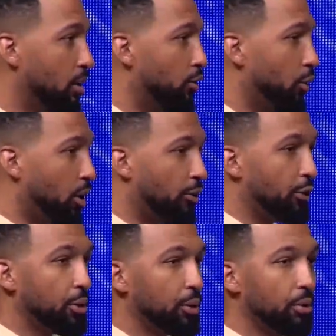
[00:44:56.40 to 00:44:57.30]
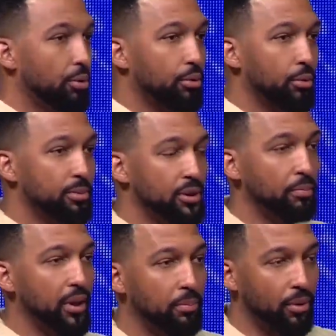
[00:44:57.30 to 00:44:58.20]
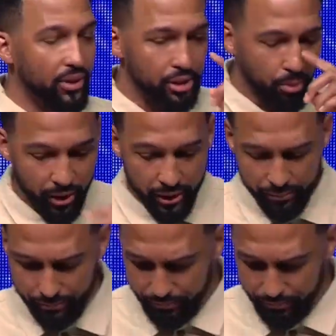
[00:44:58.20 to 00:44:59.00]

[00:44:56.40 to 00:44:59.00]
for a few groups of people this morning.